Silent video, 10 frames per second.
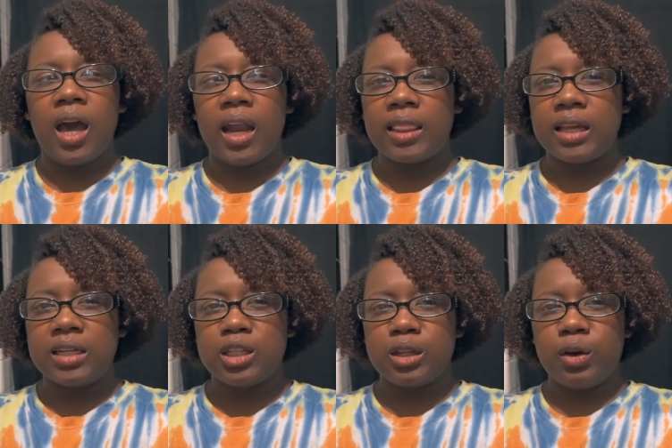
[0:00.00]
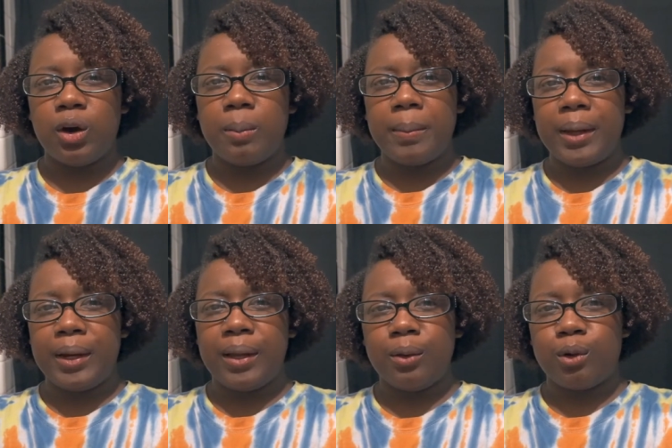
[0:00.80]
I think this was up
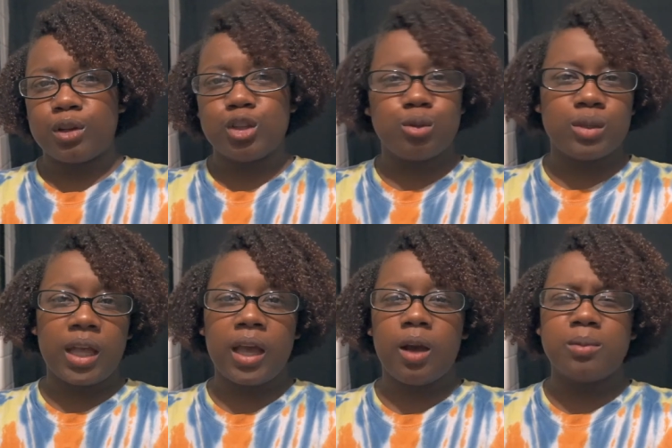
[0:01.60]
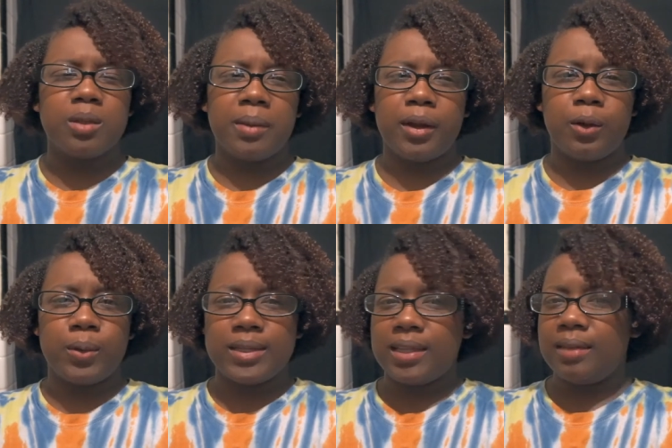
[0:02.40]
Monday or Tuesday, comes to Monday or
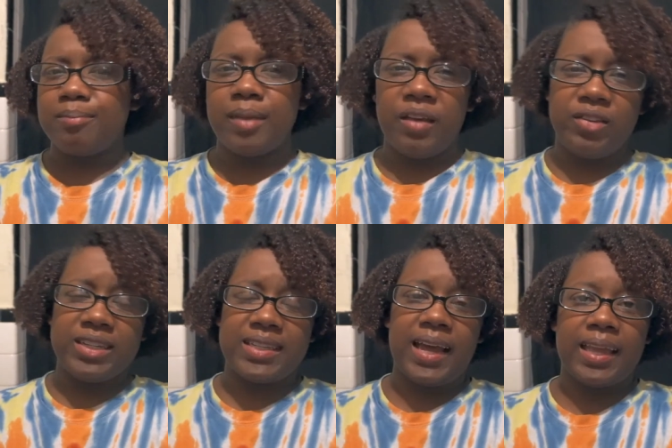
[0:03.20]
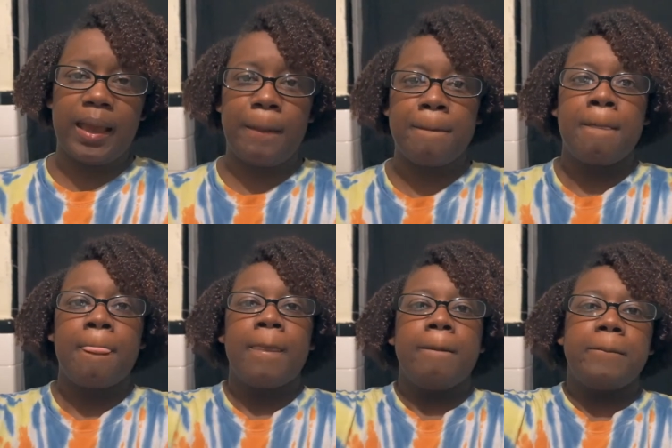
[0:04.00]
Wednesday, haven't decided yet.
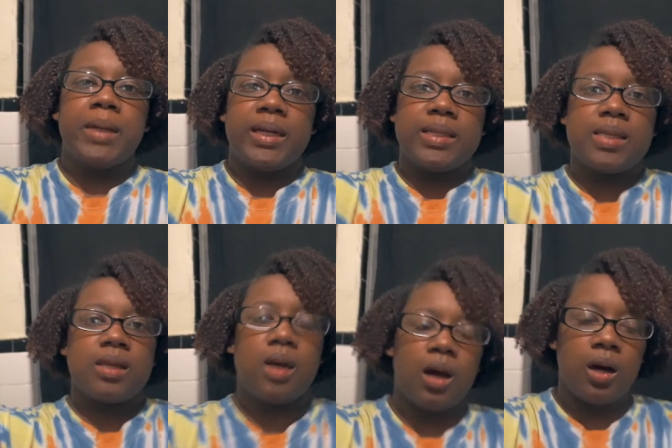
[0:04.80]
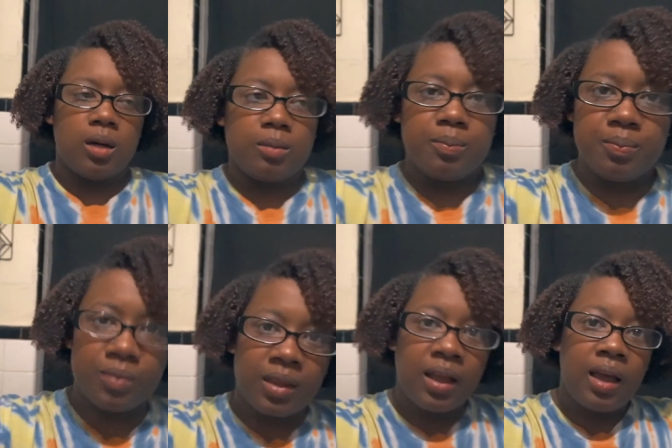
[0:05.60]
But um,
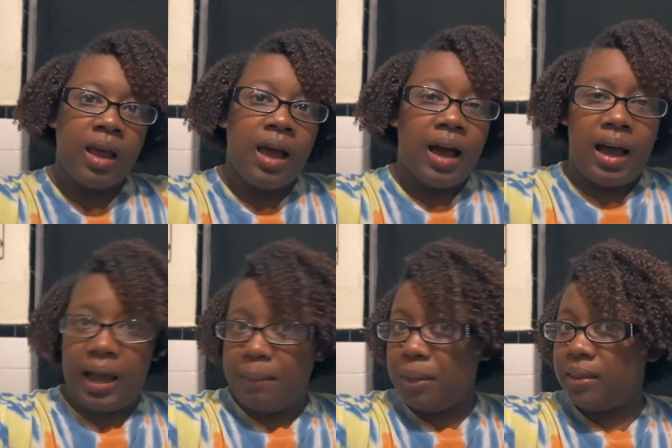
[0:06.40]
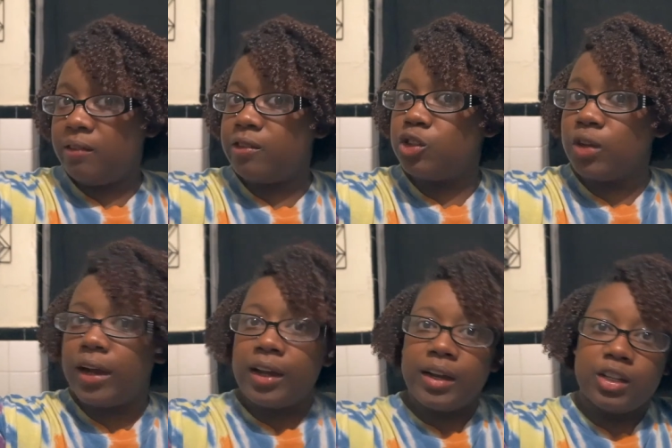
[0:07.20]
I'm in the
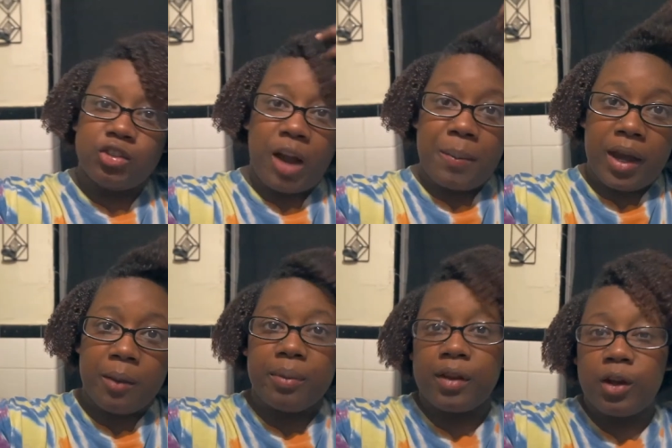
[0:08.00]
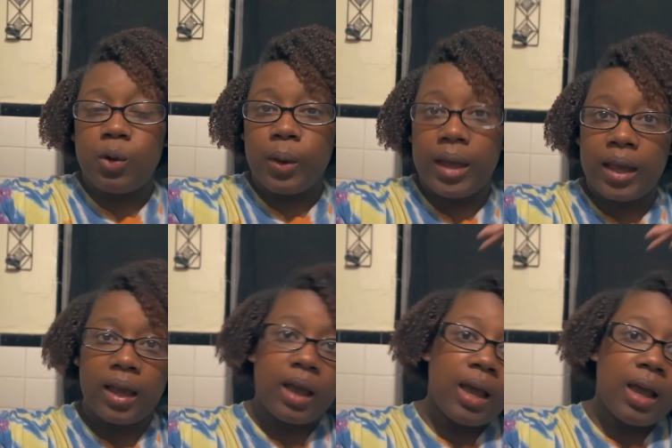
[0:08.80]
dryer. It dried my hair pretty quick.